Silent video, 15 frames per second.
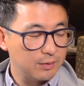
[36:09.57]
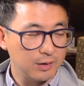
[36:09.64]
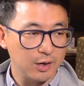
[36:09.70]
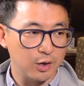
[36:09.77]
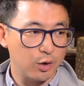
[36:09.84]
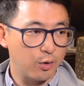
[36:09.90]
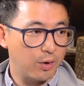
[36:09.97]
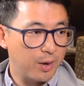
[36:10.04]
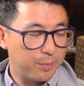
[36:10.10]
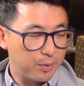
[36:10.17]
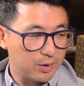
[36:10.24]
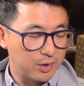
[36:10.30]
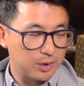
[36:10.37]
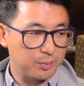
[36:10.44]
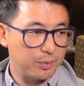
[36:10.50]
a
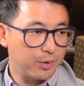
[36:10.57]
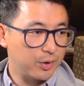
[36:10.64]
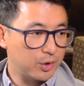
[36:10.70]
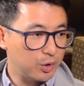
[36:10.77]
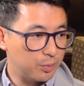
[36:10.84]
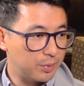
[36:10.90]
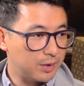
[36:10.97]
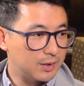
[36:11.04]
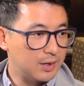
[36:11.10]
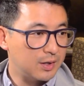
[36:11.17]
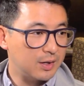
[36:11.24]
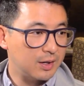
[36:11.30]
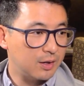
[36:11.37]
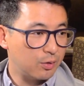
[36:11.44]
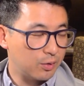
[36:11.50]
principal, a
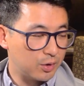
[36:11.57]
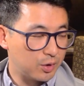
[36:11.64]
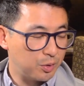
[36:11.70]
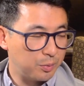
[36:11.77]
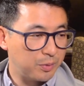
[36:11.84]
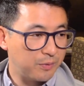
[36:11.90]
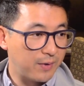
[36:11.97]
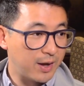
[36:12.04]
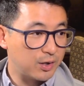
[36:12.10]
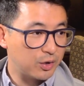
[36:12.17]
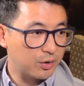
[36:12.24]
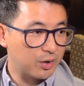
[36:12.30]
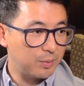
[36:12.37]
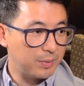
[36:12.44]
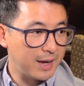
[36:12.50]
superintendent, or a
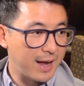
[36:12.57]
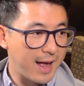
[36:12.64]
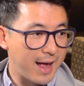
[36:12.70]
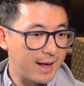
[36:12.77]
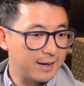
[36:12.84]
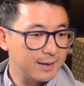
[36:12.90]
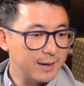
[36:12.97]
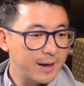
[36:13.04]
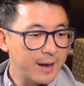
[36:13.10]
supervisor could be had.